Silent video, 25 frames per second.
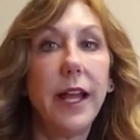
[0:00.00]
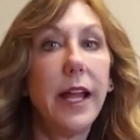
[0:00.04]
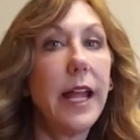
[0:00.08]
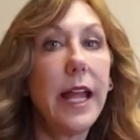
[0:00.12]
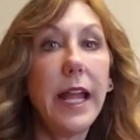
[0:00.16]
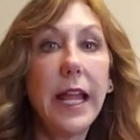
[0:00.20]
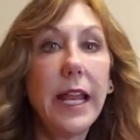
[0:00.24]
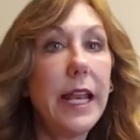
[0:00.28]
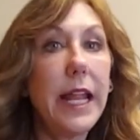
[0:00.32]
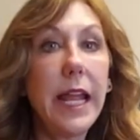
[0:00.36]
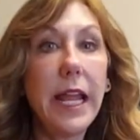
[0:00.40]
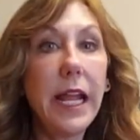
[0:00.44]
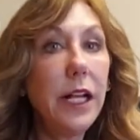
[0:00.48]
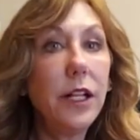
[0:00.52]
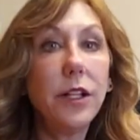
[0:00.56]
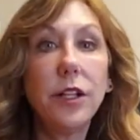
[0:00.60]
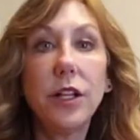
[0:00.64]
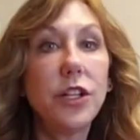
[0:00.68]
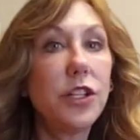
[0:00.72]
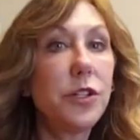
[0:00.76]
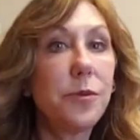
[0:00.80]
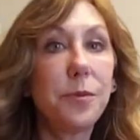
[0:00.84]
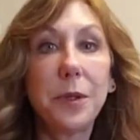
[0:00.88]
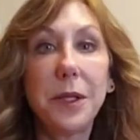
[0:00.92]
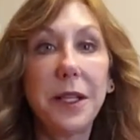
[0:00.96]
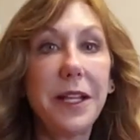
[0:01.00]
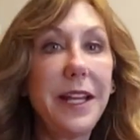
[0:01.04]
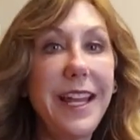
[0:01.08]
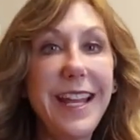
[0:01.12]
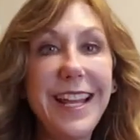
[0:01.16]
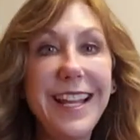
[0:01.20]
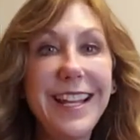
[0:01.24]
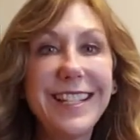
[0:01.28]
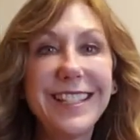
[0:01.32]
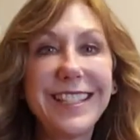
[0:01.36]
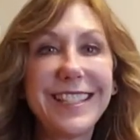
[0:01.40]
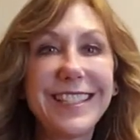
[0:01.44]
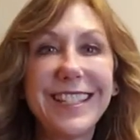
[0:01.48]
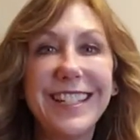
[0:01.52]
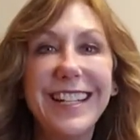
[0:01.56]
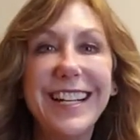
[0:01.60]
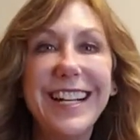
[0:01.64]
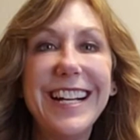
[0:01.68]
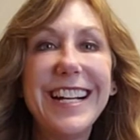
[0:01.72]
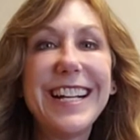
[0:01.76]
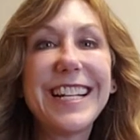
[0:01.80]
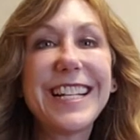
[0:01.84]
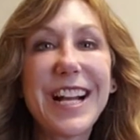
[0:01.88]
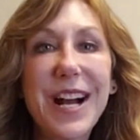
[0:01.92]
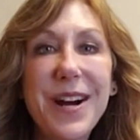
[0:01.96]
In English, please.
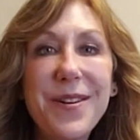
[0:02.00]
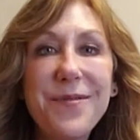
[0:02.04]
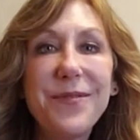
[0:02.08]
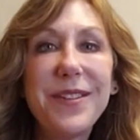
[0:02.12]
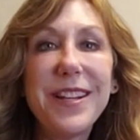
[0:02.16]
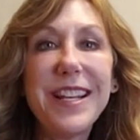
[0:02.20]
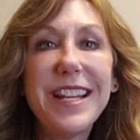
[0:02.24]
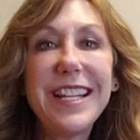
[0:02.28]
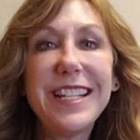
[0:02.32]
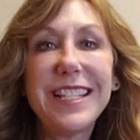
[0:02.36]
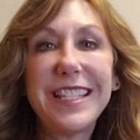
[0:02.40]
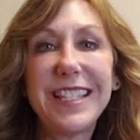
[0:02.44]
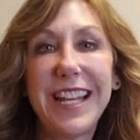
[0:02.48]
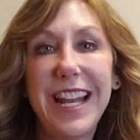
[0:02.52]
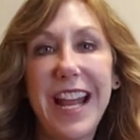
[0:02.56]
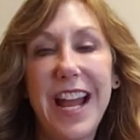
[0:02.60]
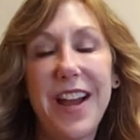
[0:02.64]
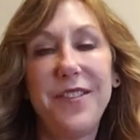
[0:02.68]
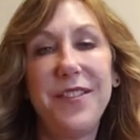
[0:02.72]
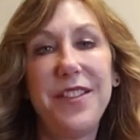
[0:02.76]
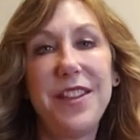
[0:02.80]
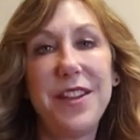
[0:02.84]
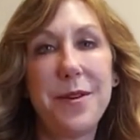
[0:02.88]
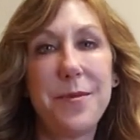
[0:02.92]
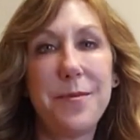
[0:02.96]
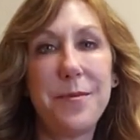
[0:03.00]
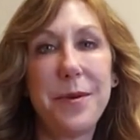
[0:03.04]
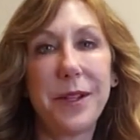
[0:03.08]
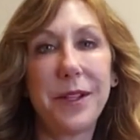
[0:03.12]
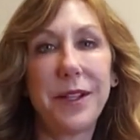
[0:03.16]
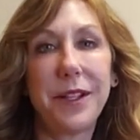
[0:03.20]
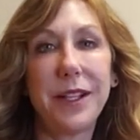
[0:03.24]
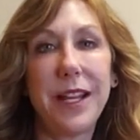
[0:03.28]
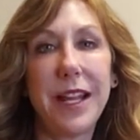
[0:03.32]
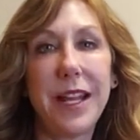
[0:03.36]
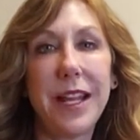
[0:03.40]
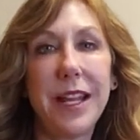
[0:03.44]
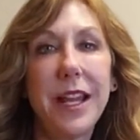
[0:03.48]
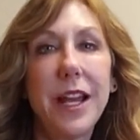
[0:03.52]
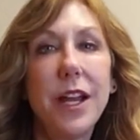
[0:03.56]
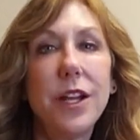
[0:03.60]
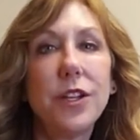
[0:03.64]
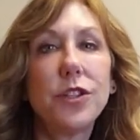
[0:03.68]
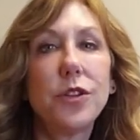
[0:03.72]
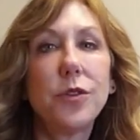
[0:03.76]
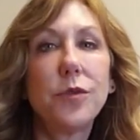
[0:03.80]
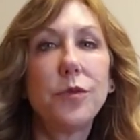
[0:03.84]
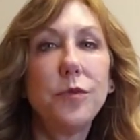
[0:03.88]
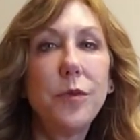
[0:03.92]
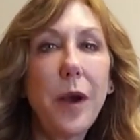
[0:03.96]
Companies that have the ability
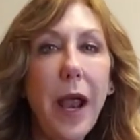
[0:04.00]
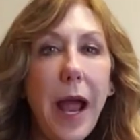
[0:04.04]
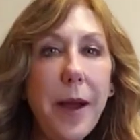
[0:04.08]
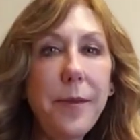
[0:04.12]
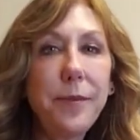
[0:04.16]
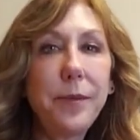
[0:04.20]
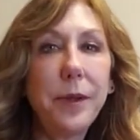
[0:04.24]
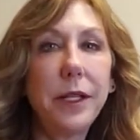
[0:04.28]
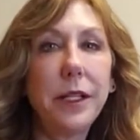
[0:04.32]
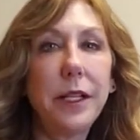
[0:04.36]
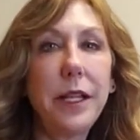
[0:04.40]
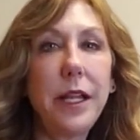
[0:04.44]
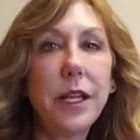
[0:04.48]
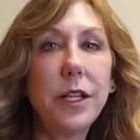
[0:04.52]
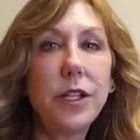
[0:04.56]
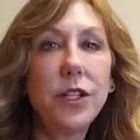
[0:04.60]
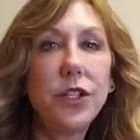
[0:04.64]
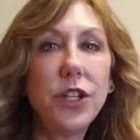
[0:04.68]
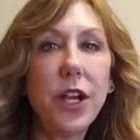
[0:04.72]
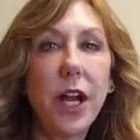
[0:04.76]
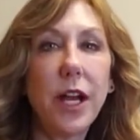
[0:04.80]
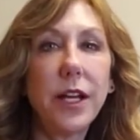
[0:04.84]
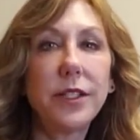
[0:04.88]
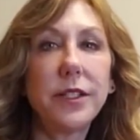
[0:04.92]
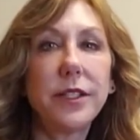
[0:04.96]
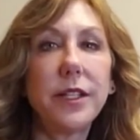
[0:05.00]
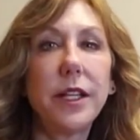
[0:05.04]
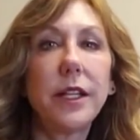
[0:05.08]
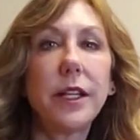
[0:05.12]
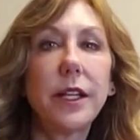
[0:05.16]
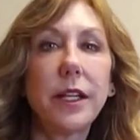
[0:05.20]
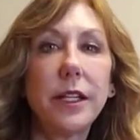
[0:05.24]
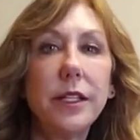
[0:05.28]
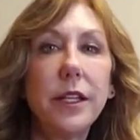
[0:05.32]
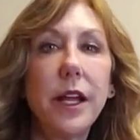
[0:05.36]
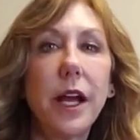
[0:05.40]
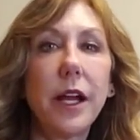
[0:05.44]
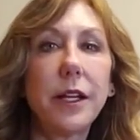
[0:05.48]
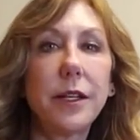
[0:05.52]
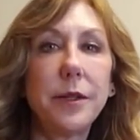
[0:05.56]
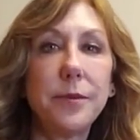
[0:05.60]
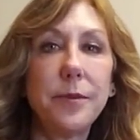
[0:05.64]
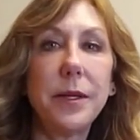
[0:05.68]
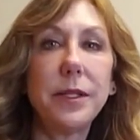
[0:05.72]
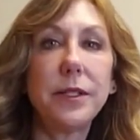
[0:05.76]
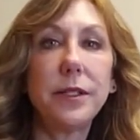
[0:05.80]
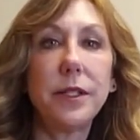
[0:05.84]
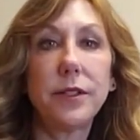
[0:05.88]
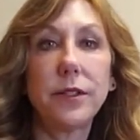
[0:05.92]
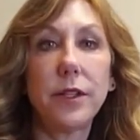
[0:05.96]
to rapidly adjust and conduct
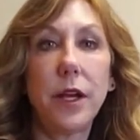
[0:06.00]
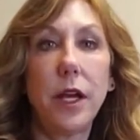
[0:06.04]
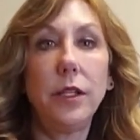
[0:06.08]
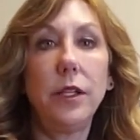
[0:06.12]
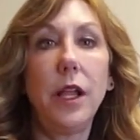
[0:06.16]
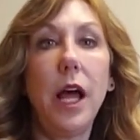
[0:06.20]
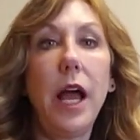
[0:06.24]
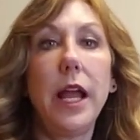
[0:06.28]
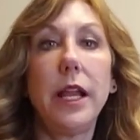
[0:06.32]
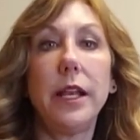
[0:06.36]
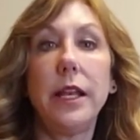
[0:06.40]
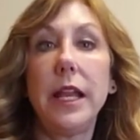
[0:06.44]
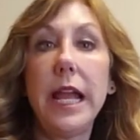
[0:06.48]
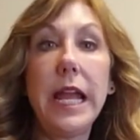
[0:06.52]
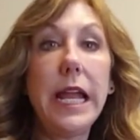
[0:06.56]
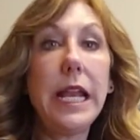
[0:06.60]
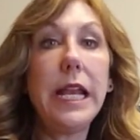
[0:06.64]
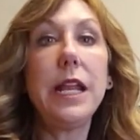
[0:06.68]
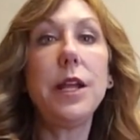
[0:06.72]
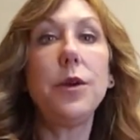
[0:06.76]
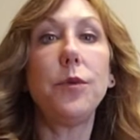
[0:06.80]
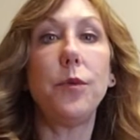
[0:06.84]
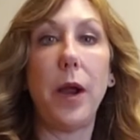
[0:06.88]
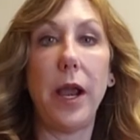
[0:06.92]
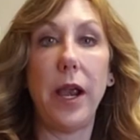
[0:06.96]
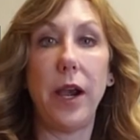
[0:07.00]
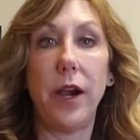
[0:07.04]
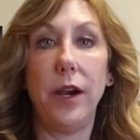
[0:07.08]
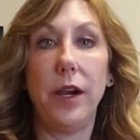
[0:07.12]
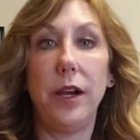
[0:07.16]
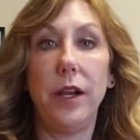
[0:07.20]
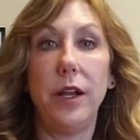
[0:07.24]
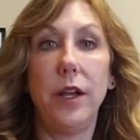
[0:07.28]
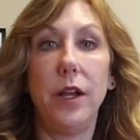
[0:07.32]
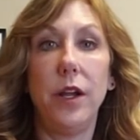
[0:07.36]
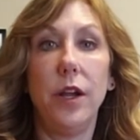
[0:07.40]
business online, anywhere,